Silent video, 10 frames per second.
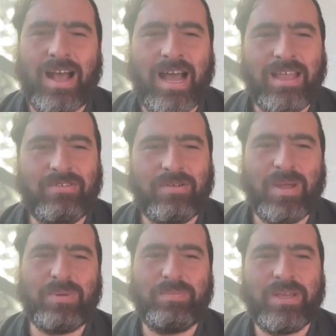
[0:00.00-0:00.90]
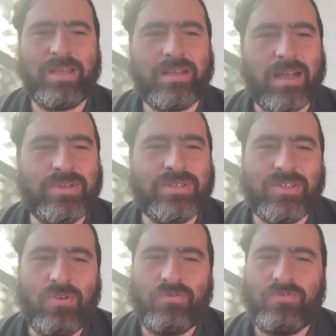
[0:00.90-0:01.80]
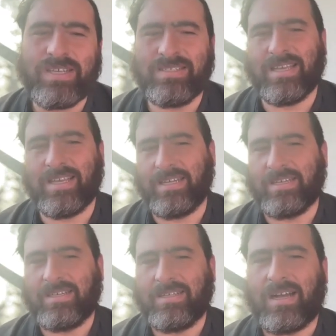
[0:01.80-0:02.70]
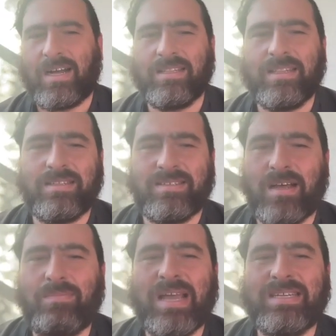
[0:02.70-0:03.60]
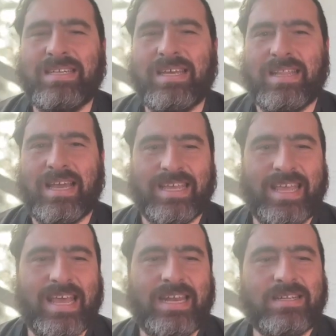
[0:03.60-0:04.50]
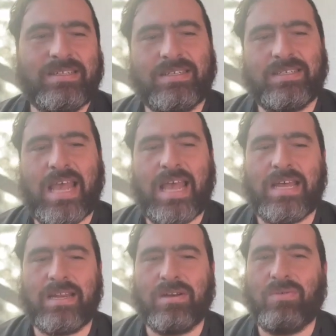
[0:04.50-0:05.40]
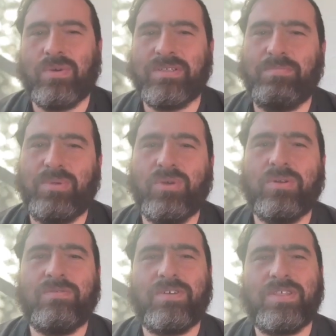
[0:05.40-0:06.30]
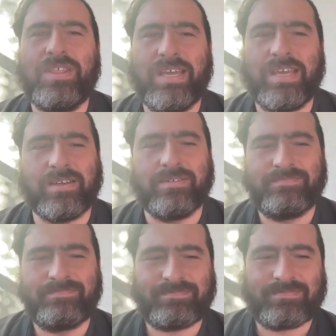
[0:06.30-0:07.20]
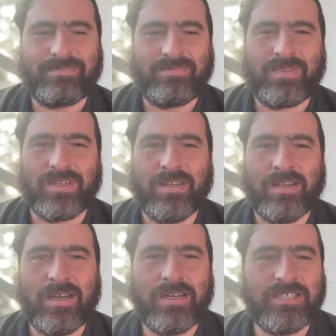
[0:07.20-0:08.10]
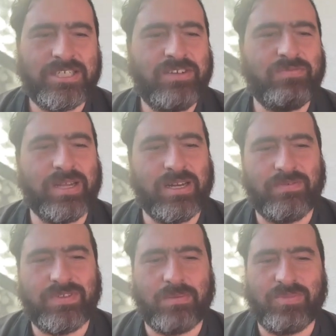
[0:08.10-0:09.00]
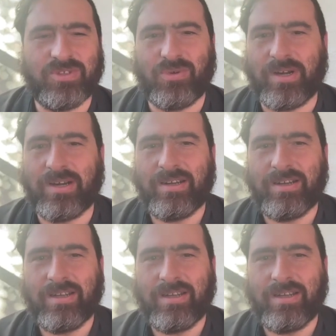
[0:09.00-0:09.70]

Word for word: I remember being, I was so fixated on some idea that getting to 10 was a beautiful thing, an achievement of some sort,